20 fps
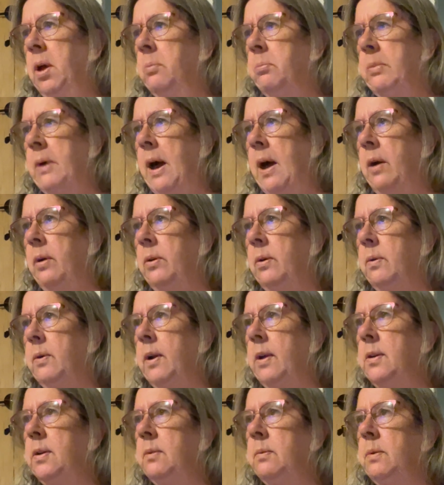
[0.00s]
I don't know what I
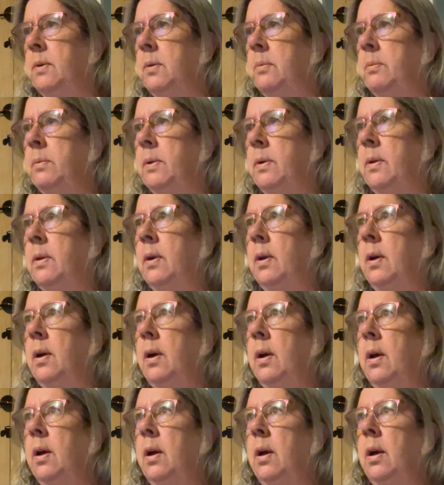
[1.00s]
did with them.
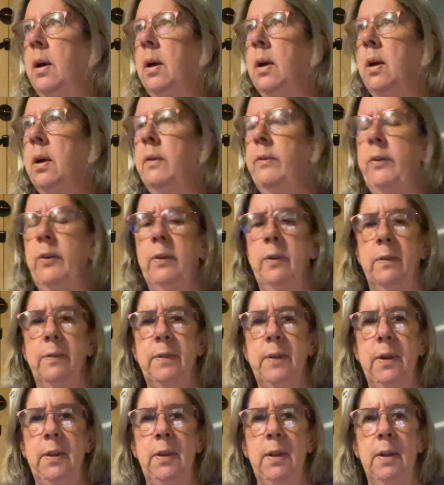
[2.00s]
You could
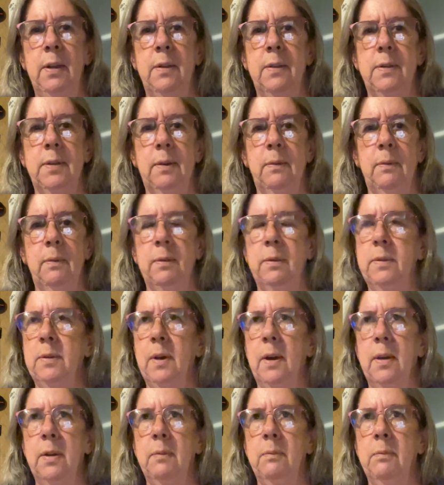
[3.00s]
see the
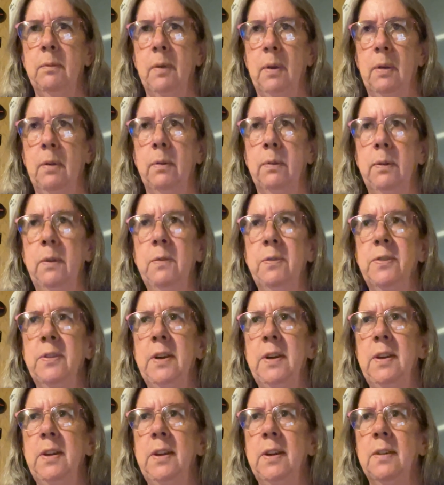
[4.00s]
inside of, well, you've
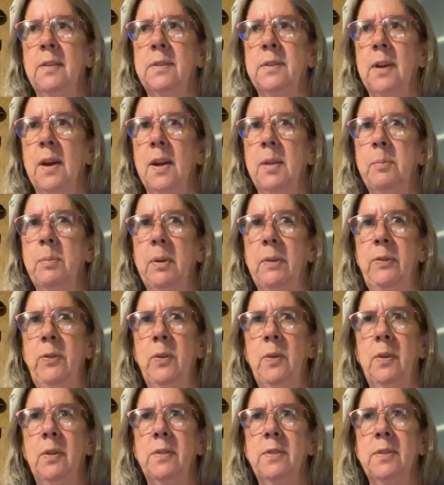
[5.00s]
seen the inside, but you
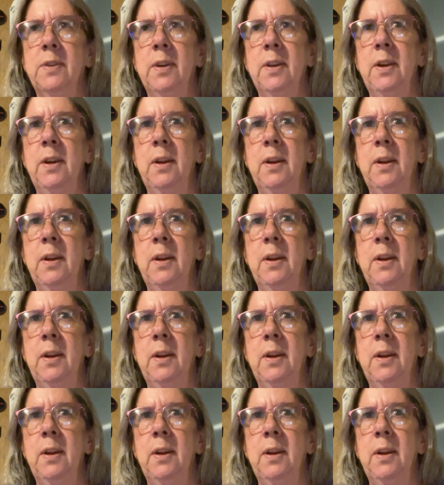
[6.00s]
could see